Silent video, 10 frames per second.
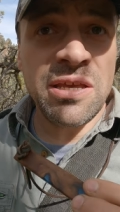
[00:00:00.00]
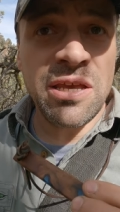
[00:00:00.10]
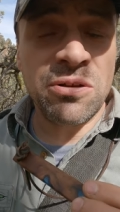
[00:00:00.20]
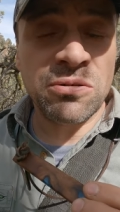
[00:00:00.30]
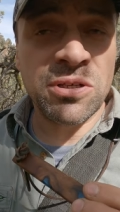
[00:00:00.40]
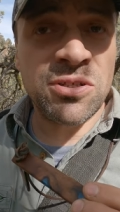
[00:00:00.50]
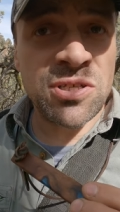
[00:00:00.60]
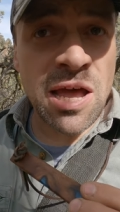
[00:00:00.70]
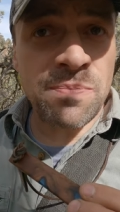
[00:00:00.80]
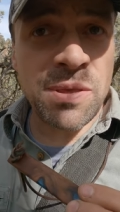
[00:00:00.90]
it'll
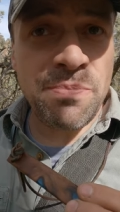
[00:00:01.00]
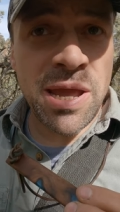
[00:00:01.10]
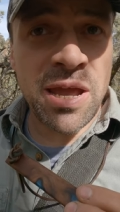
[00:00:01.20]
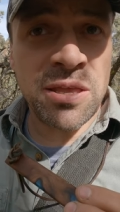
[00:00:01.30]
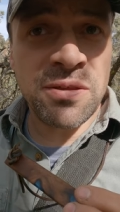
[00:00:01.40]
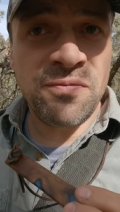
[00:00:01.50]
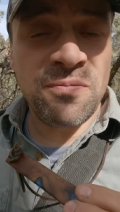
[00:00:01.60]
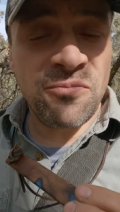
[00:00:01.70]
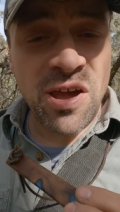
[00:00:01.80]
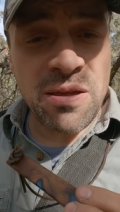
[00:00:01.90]
stop the band
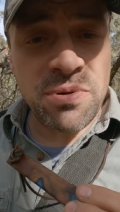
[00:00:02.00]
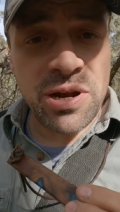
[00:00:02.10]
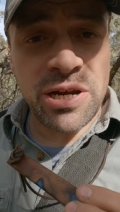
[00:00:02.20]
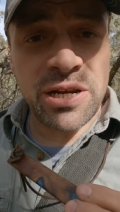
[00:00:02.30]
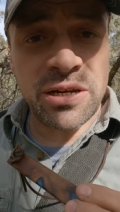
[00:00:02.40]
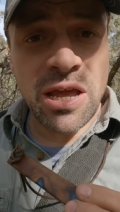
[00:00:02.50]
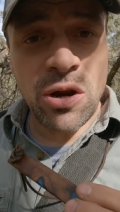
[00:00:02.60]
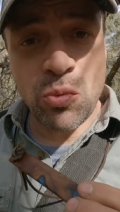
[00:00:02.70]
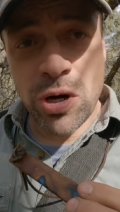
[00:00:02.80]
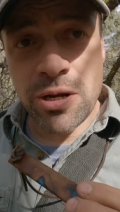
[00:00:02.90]
from vibrating
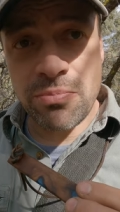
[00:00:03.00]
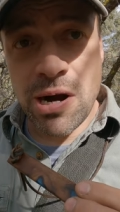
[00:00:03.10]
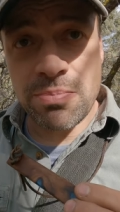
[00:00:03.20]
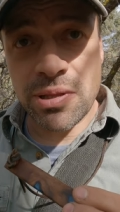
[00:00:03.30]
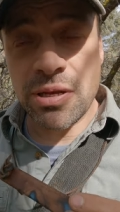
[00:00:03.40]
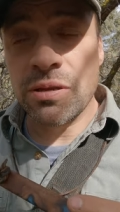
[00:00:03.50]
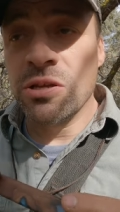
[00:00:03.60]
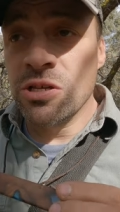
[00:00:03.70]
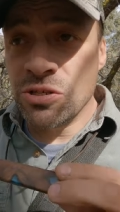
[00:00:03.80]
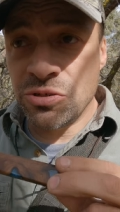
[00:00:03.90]
and working properly.
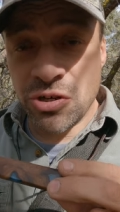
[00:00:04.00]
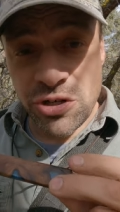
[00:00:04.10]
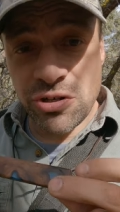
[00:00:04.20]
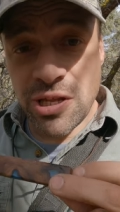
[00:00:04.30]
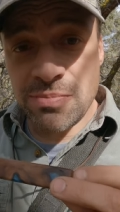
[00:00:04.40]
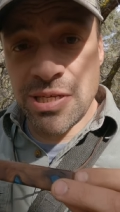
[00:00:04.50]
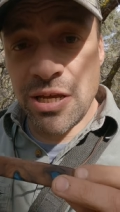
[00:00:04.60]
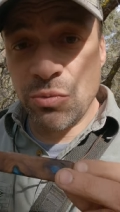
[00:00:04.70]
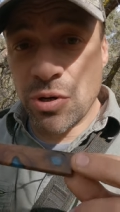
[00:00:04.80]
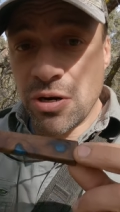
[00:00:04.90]
So turn your lips
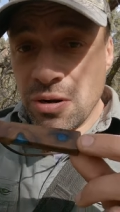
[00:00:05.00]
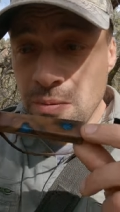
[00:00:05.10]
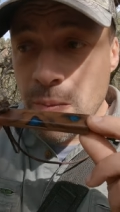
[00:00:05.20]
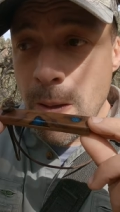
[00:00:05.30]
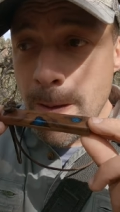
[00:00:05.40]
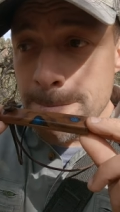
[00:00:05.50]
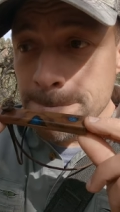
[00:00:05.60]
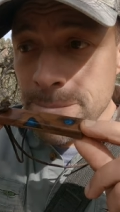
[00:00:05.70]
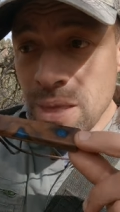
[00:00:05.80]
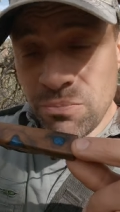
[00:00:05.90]
inward,
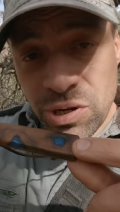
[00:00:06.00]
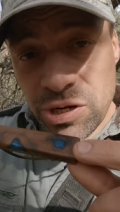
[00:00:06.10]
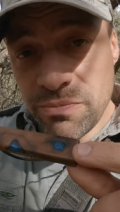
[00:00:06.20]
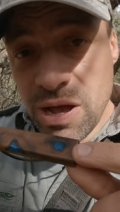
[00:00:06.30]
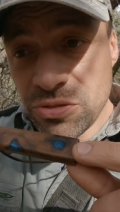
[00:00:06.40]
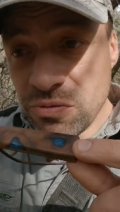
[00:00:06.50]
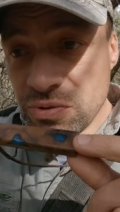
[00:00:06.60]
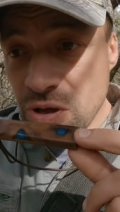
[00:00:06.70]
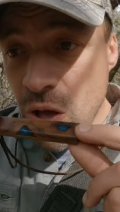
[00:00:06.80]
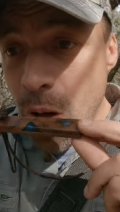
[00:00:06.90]
put your mouth over
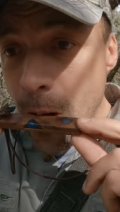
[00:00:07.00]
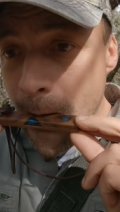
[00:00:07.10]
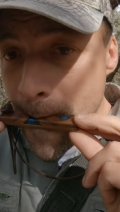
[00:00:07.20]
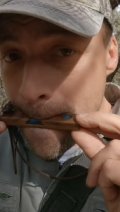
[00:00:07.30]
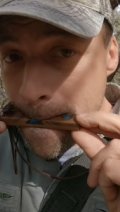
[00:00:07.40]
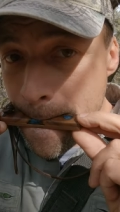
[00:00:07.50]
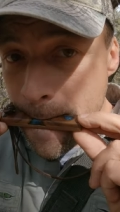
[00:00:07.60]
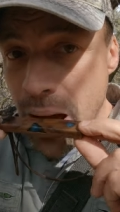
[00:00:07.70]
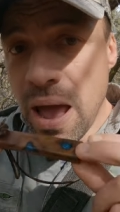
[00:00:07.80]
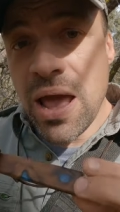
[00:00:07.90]
the call,
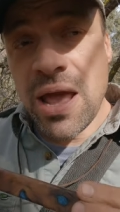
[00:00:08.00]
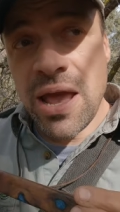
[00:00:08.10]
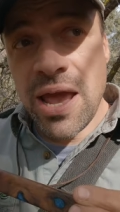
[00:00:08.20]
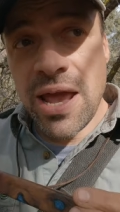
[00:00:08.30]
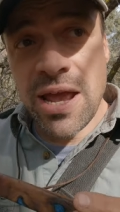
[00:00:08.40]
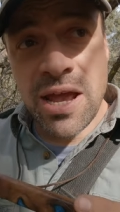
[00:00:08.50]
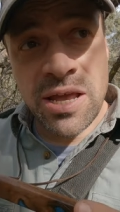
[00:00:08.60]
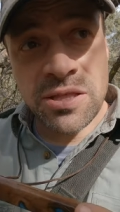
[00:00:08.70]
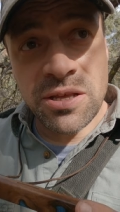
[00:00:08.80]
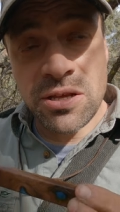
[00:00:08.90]

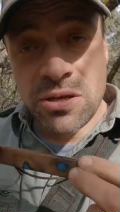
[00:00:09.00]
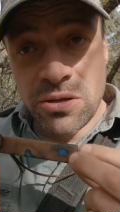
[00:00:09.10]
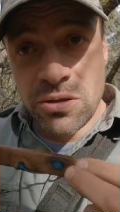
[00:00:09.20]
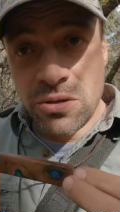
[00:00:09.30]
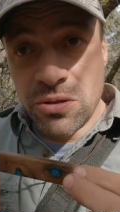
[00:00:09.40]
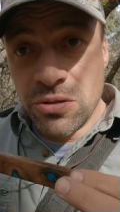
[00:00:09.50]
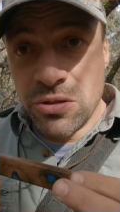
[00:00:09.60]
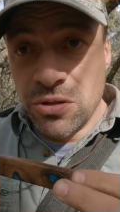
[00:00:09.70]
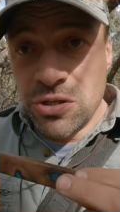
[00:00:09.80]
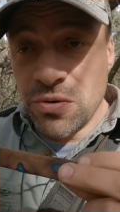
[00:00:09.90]
and
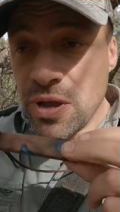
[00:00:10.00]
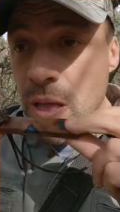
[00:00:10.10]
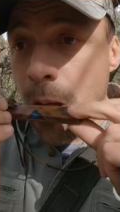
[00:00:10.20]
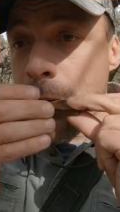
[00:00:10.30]
do it.